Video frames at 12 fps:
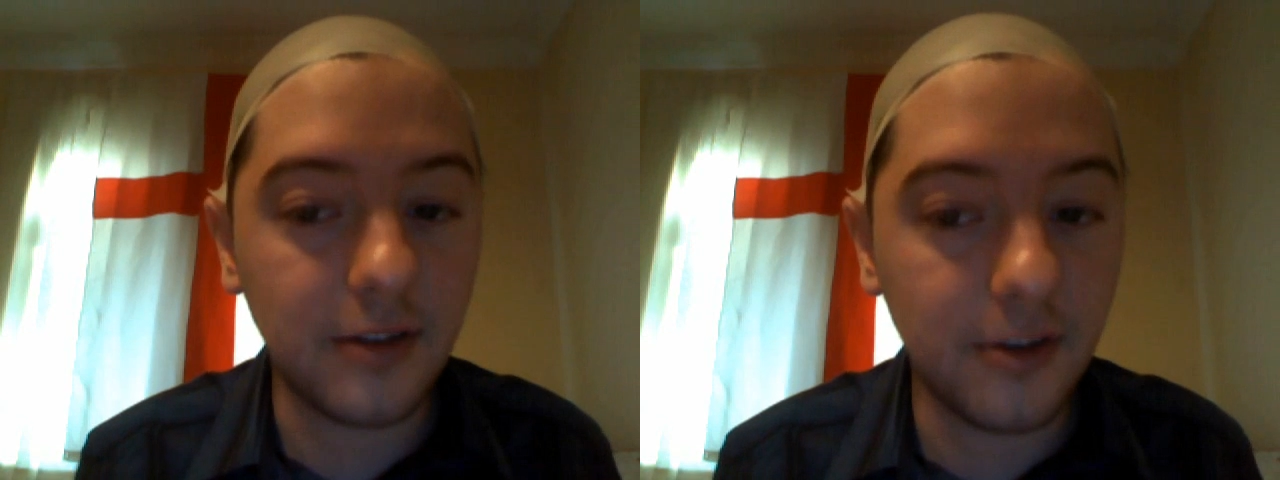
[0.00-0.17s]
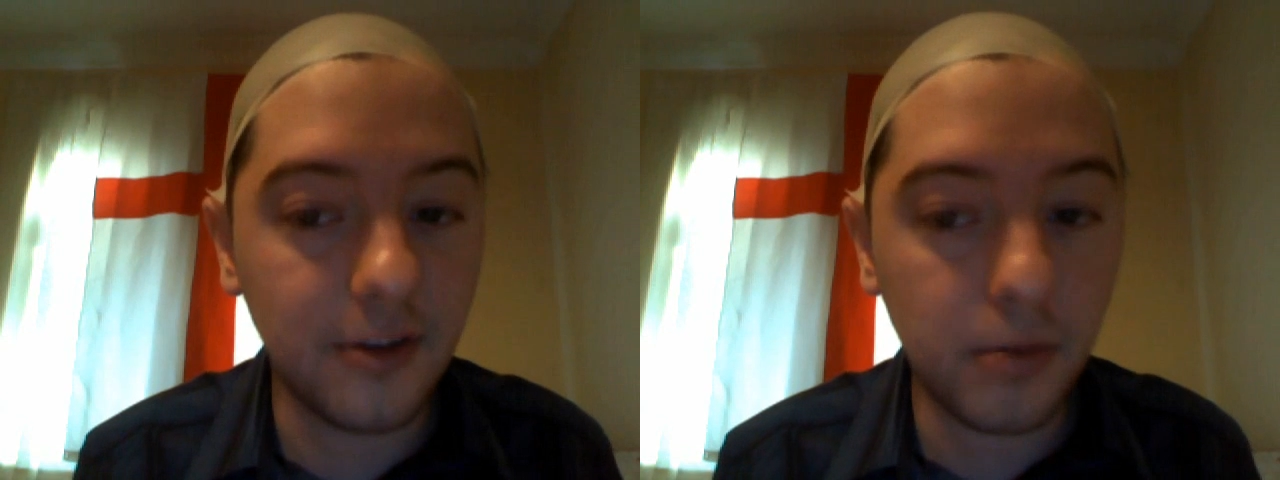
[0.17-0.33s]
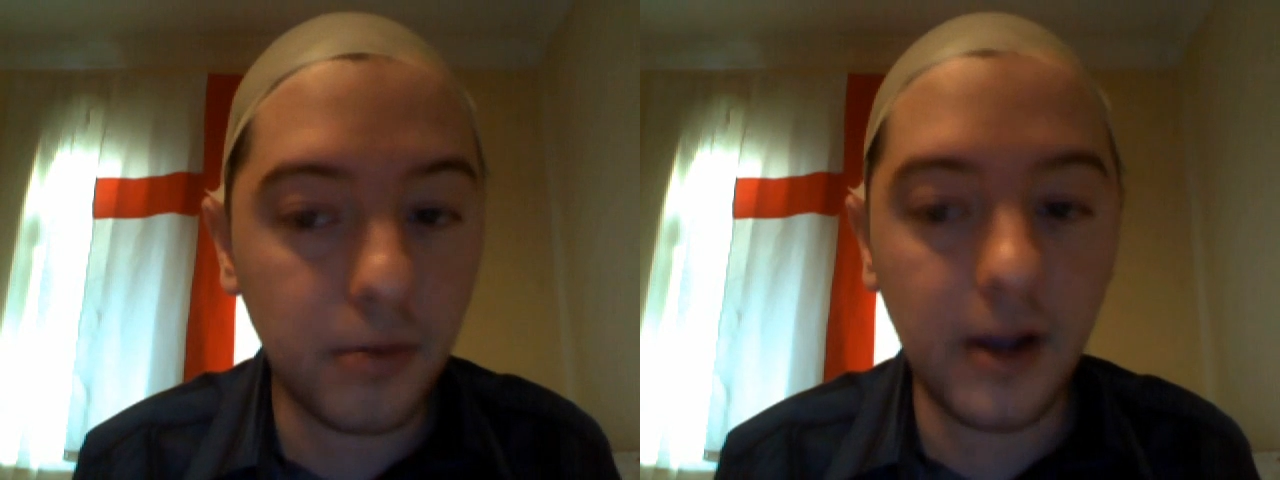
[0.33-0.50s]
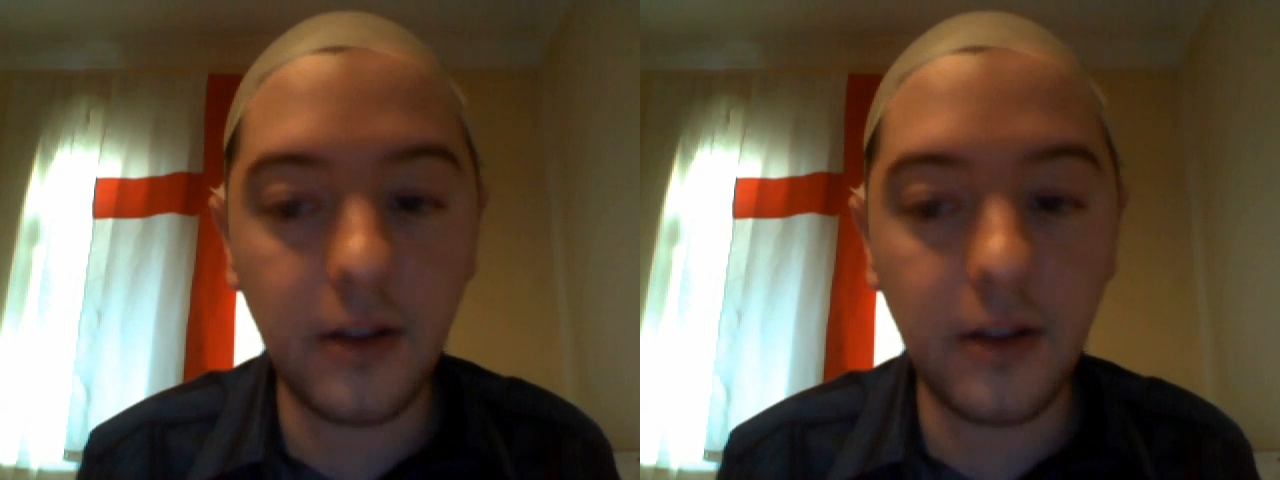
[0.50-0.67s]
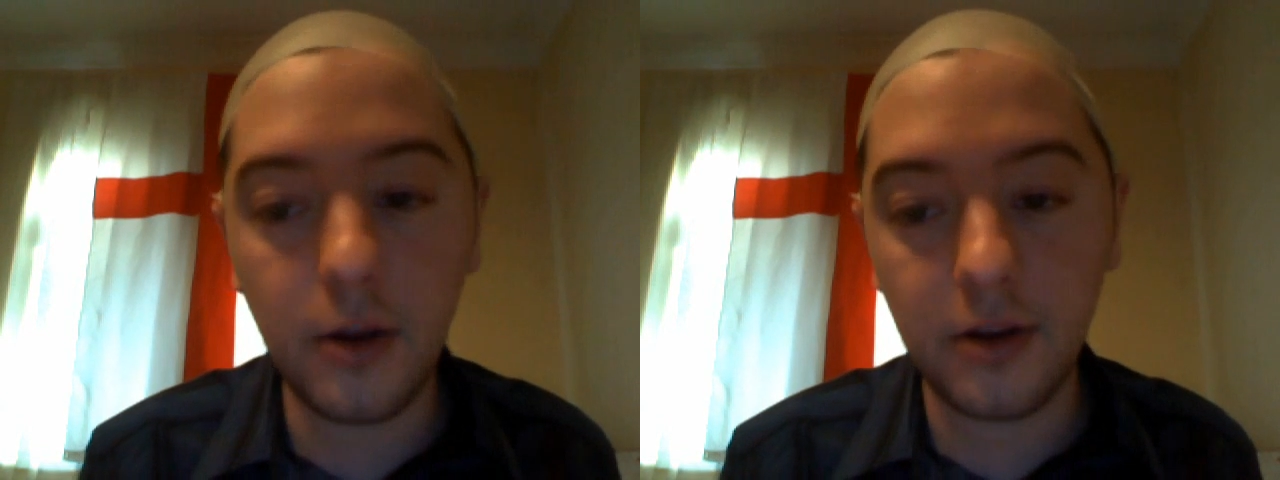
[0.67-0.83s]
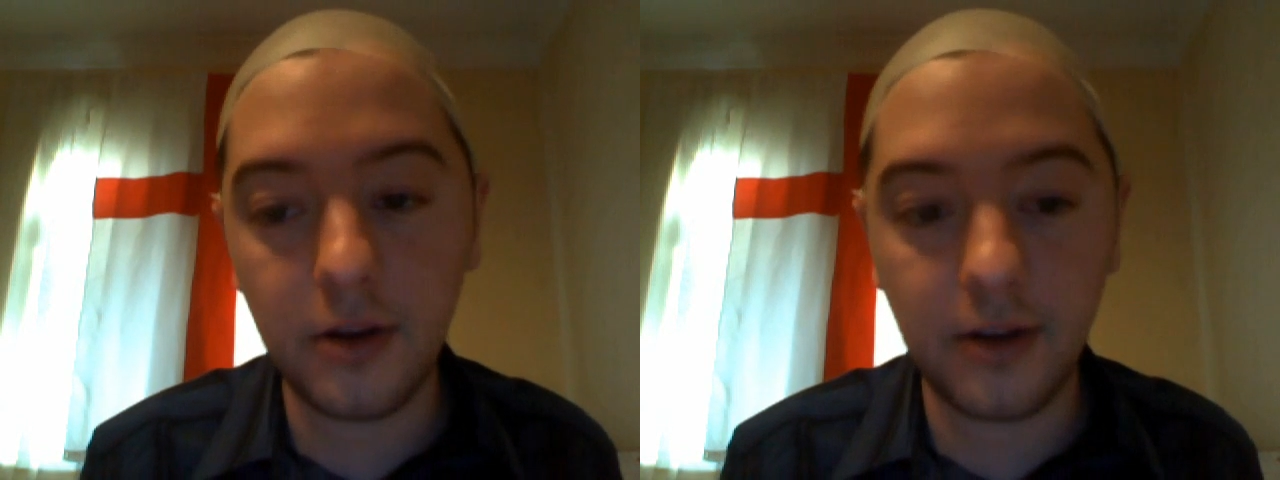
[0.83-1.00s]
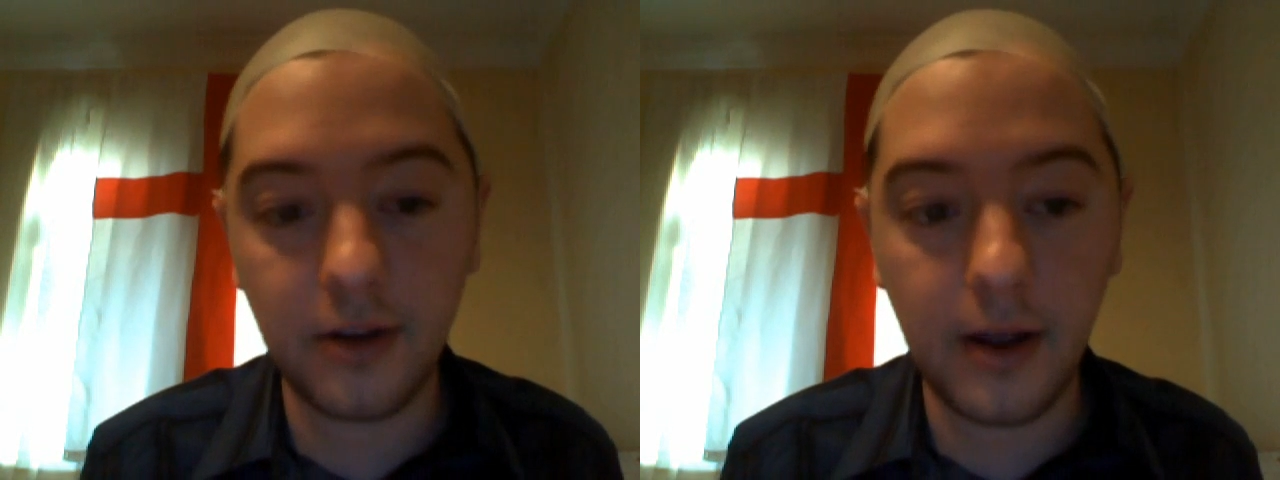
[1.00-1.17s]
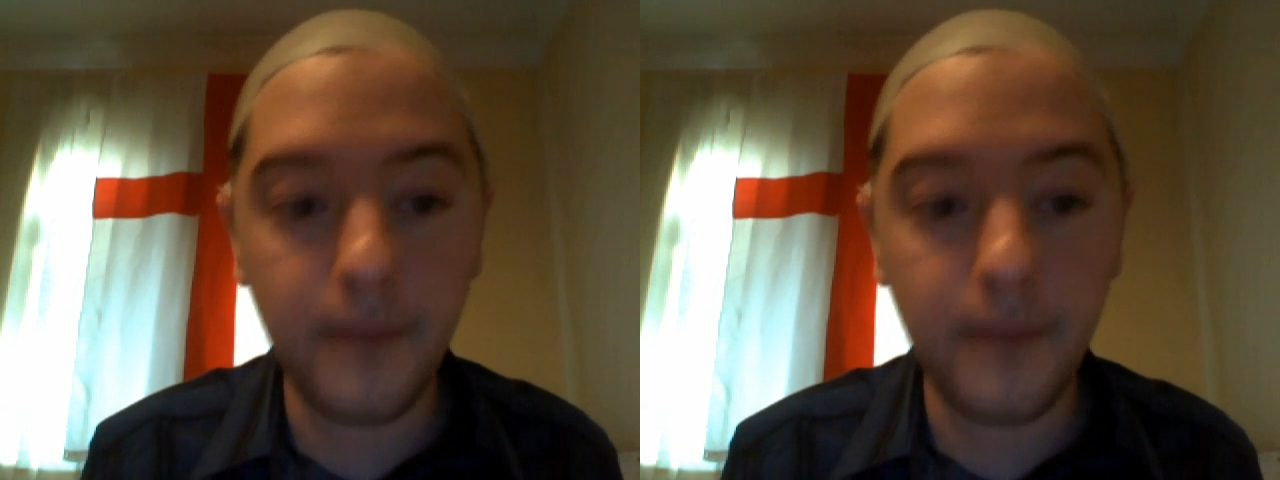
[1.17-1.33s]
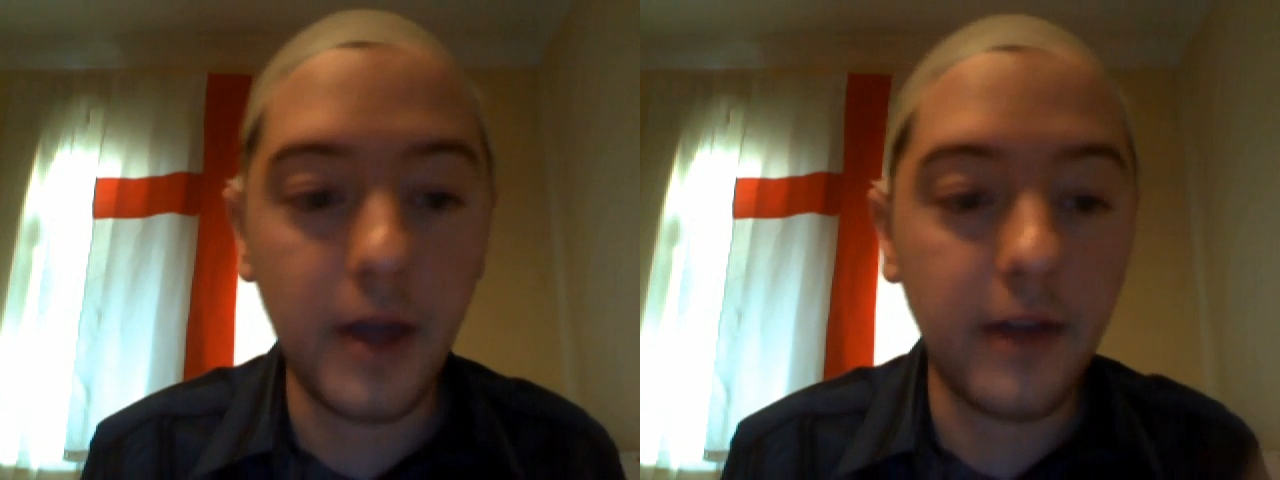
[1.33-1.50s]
since playing the USA,